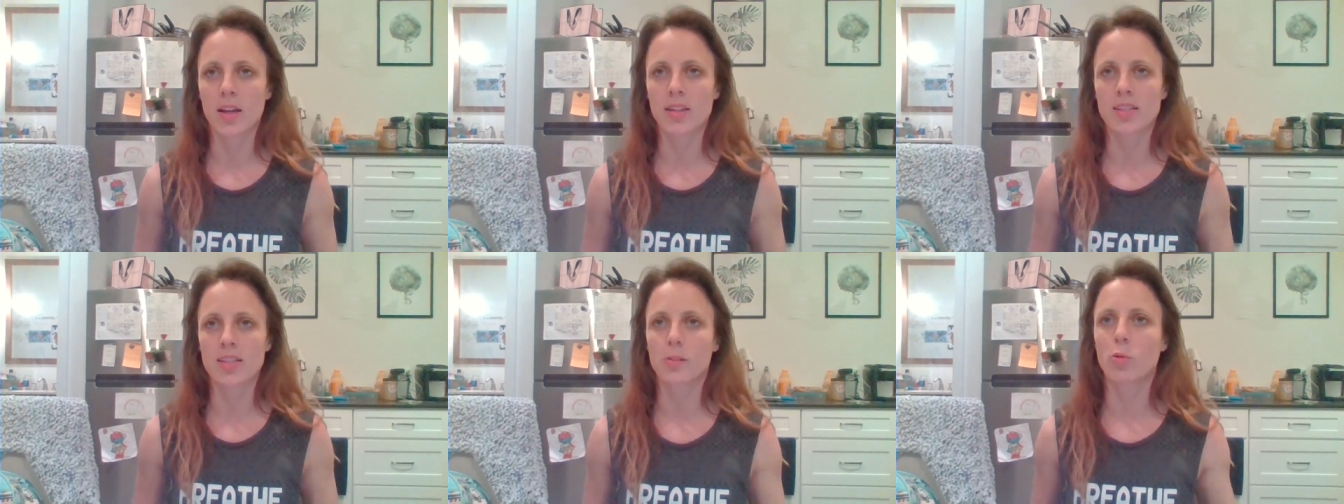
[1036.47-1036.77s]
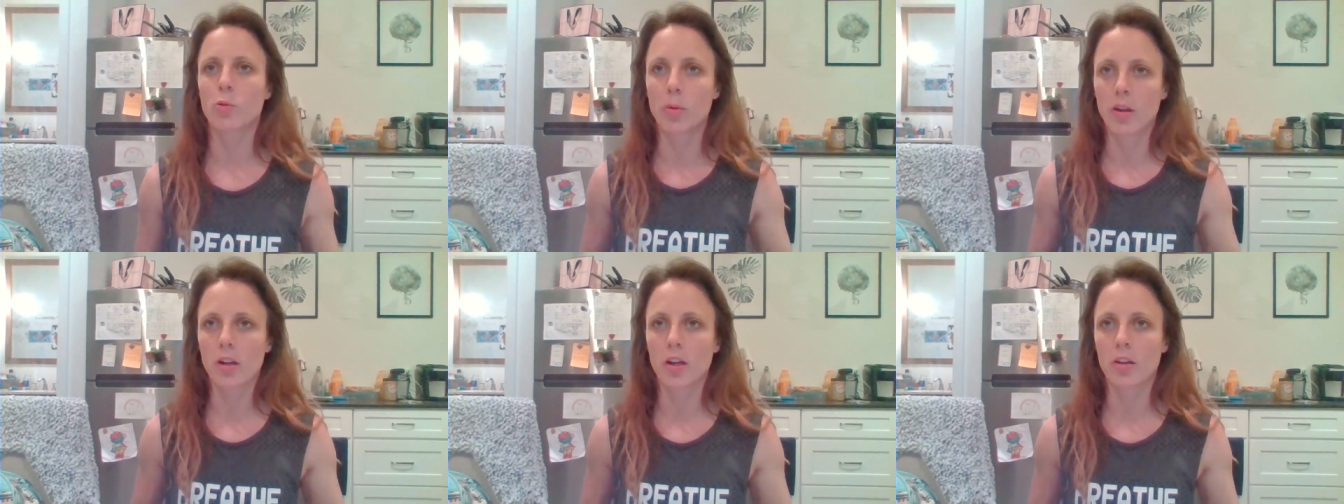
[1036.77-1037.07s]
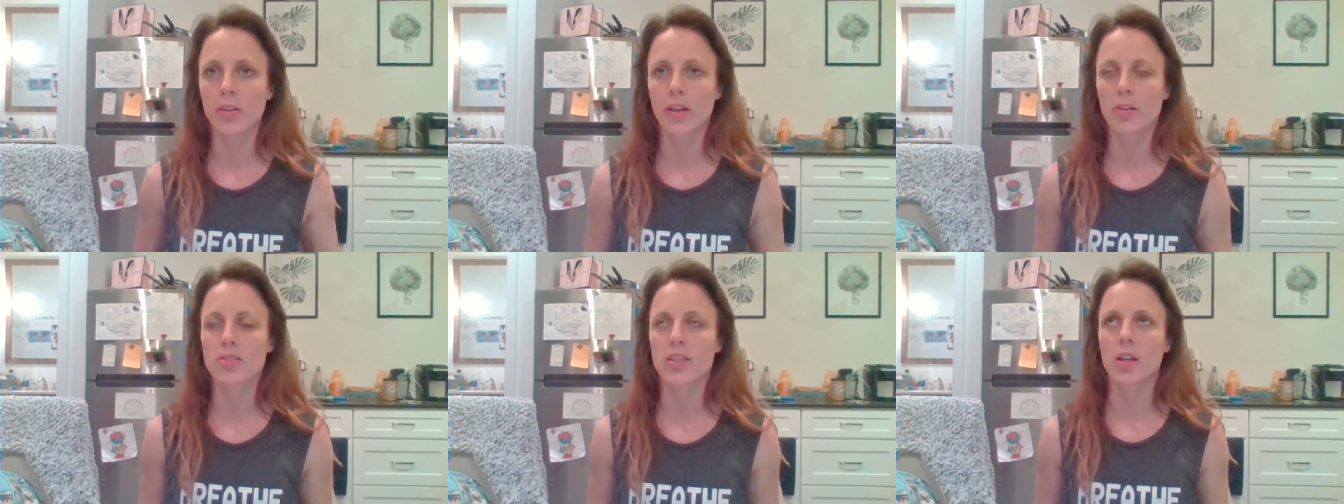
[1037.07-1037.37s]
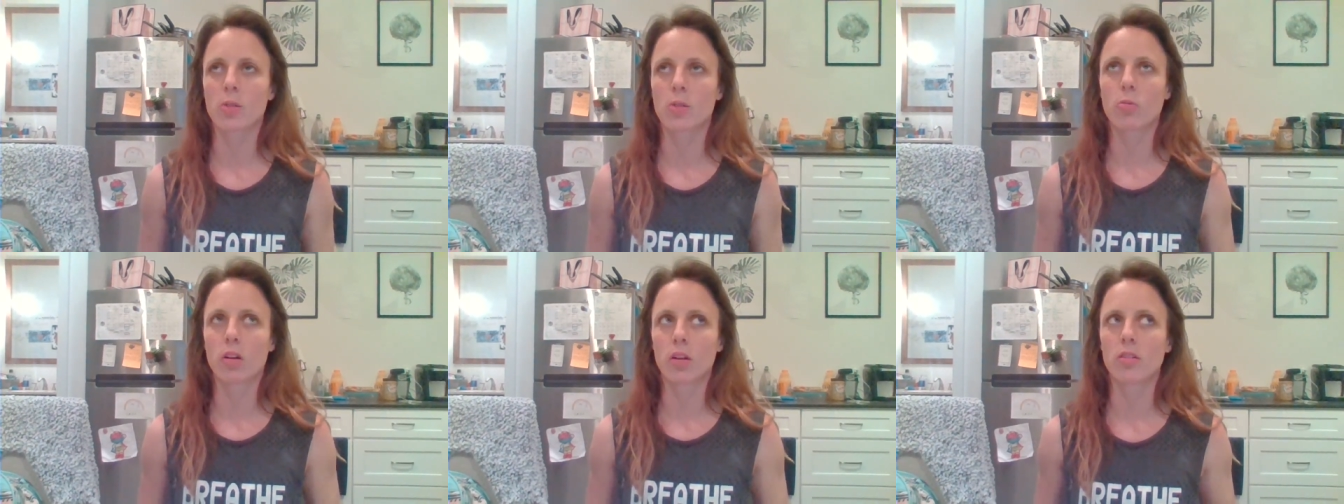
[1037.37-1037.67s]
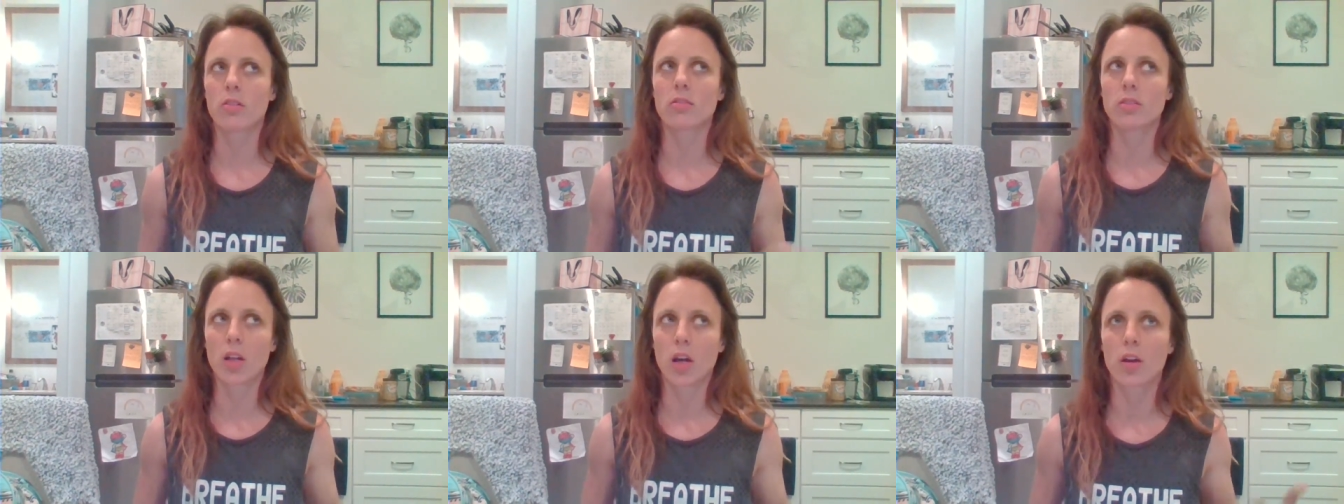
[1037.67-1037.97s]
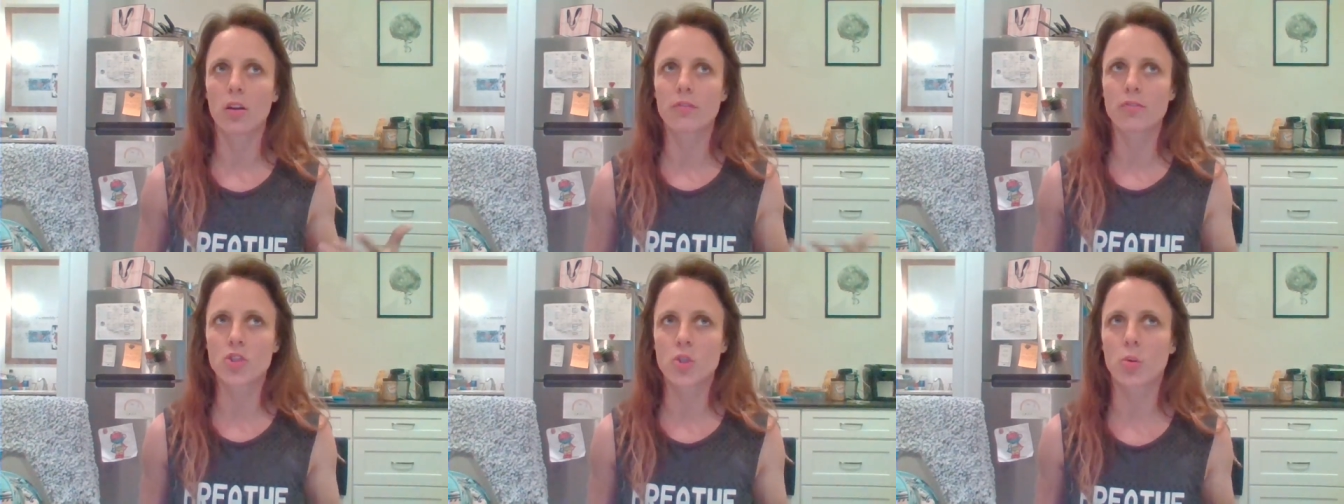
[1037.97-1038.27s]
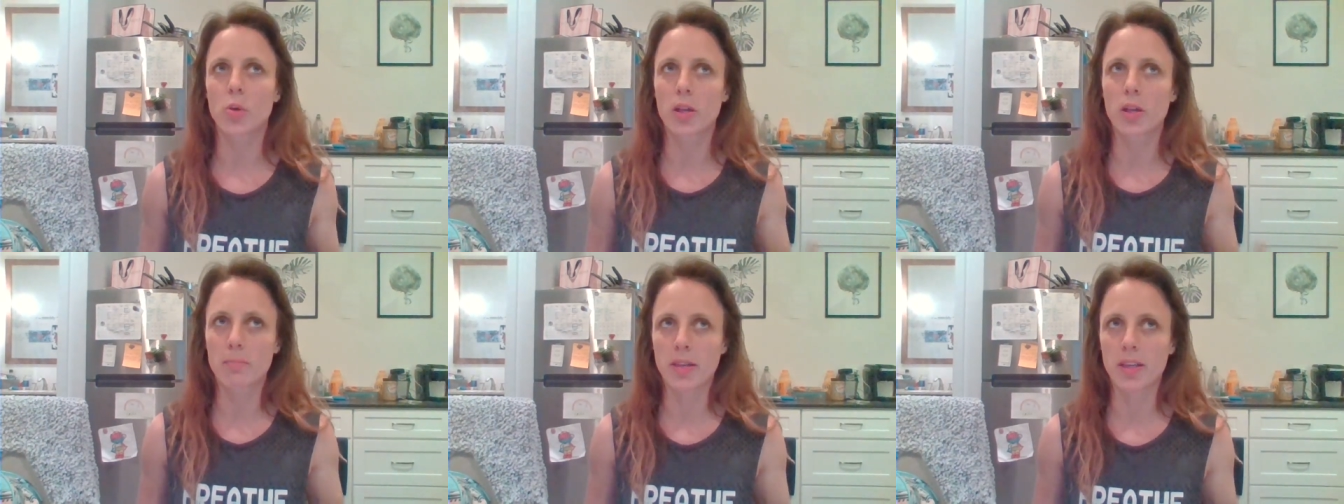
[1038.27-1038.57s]
he's like well what are they i was like well love
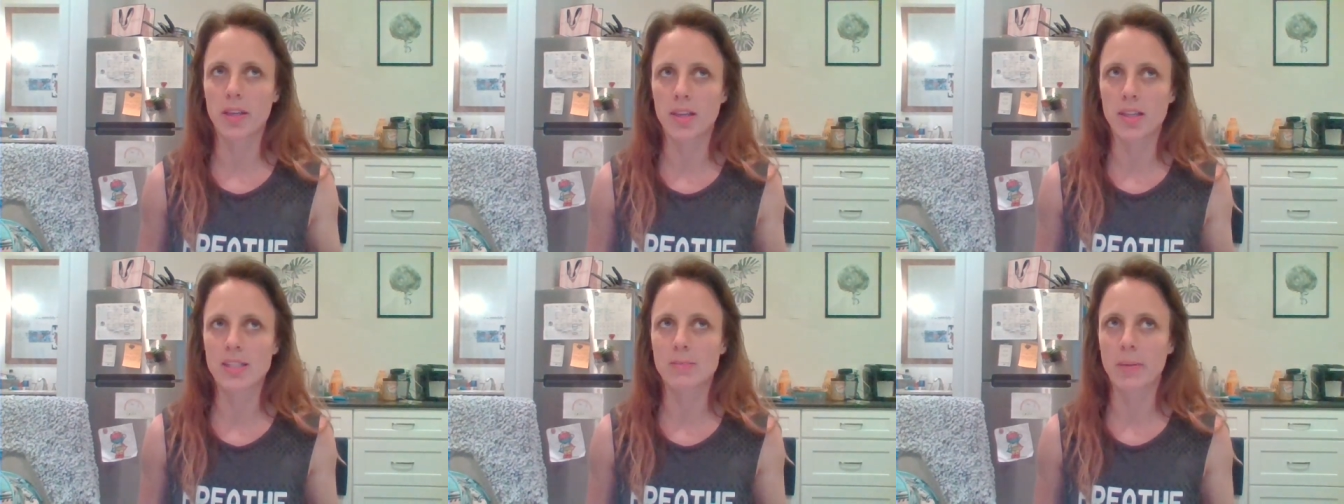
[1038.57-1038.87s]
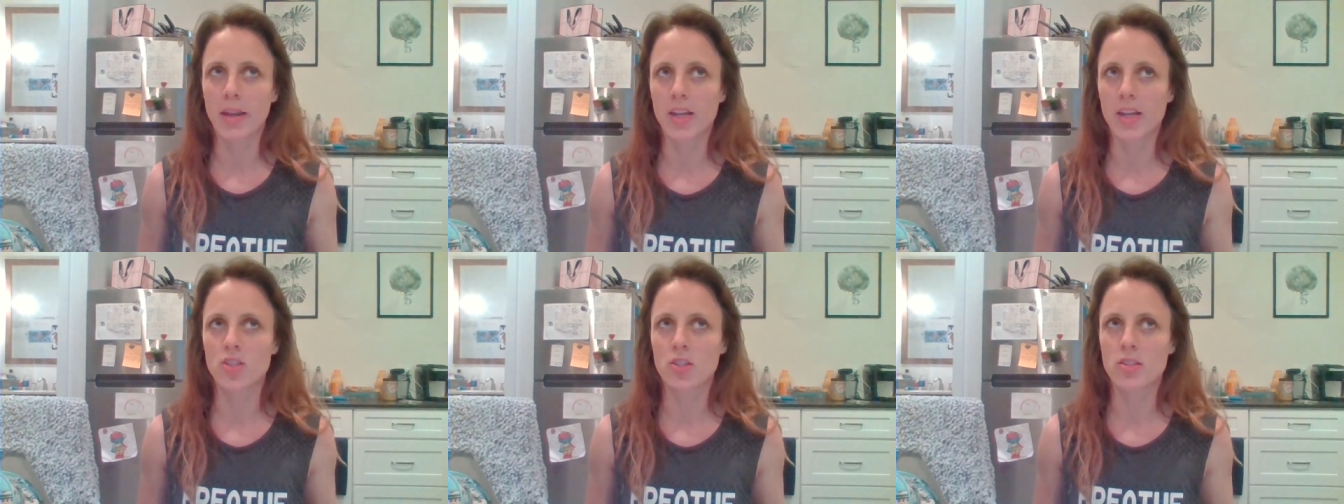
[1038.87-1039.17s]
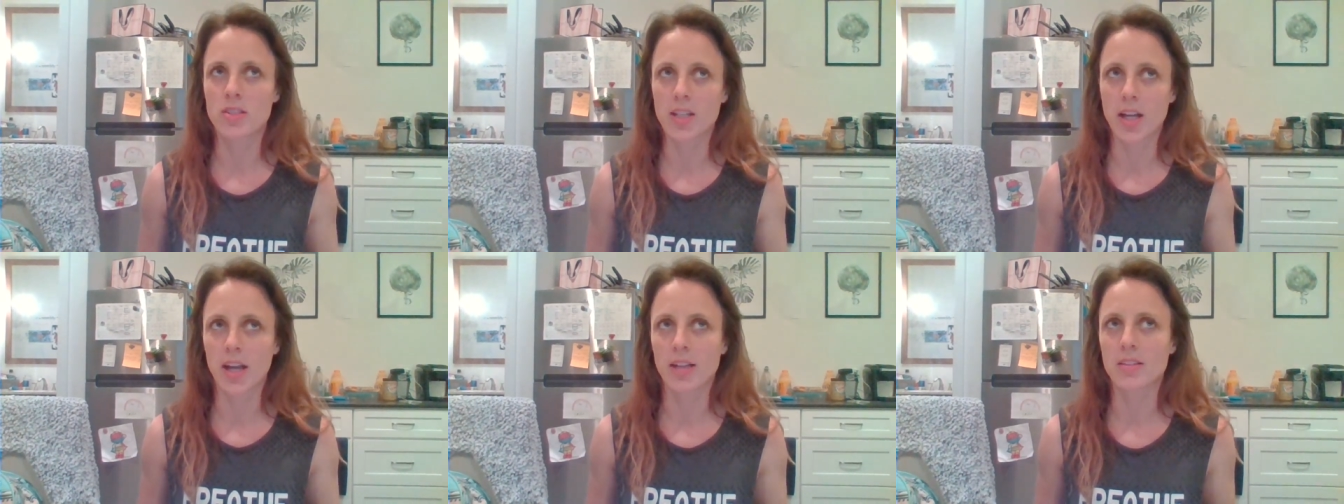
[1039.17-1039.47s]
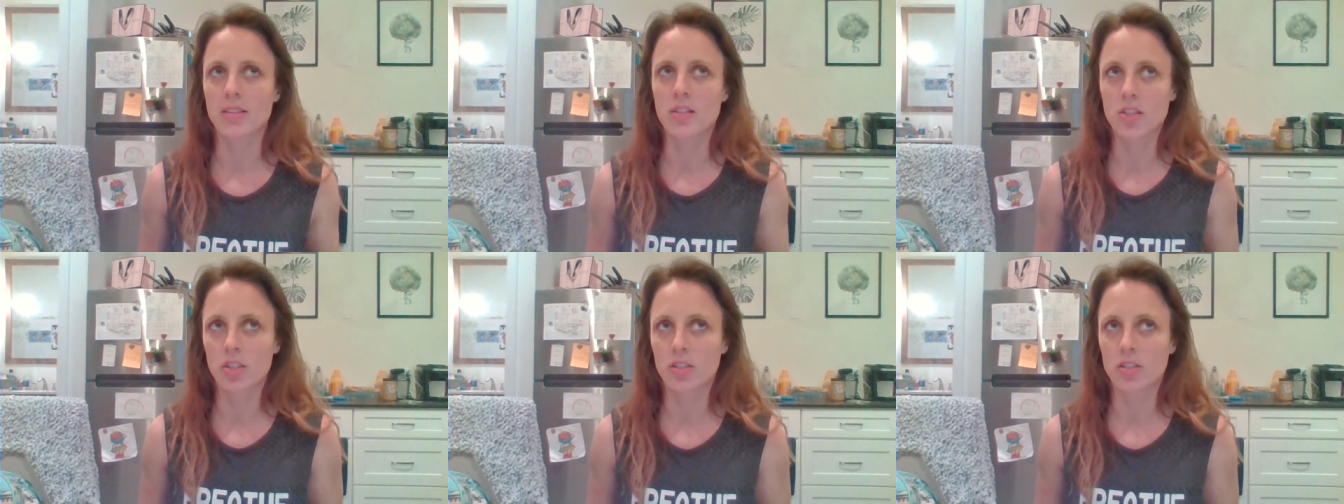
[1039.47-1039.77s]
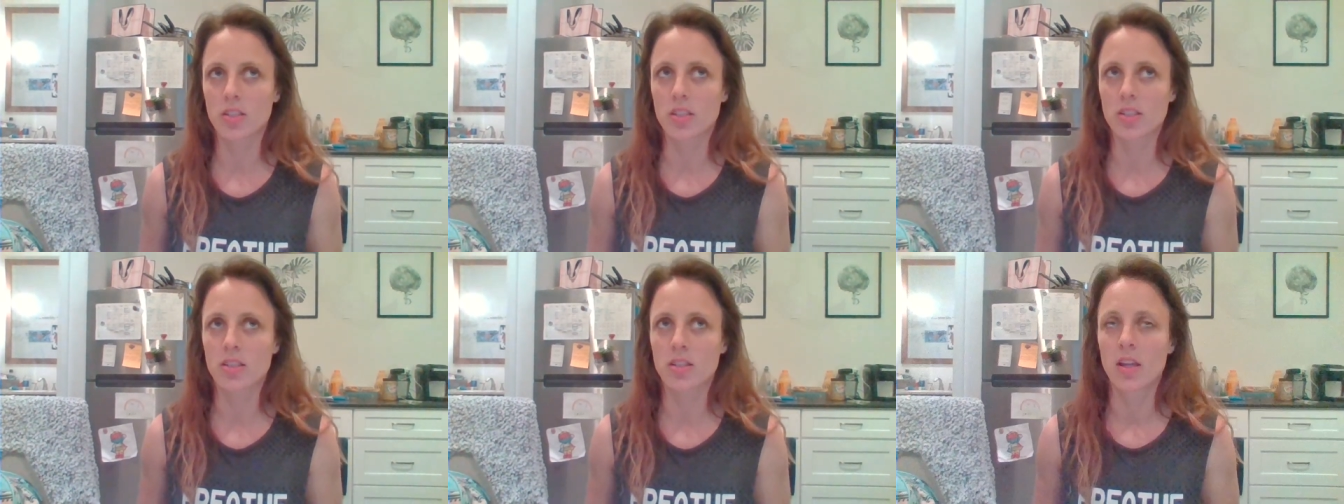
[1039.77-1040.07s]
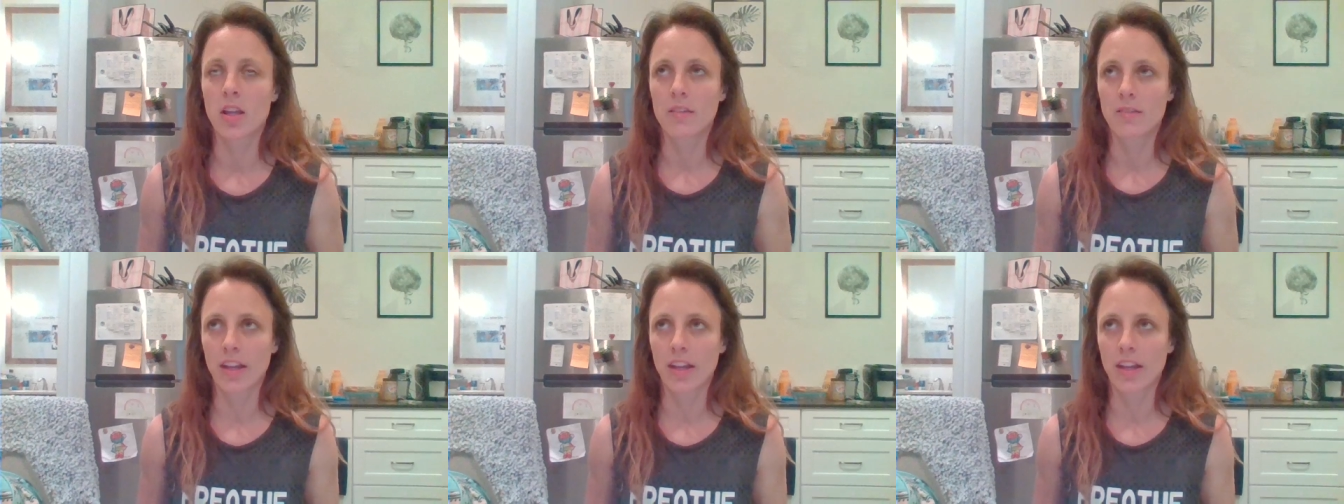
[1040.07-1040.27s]
joy peace patience kindness goodness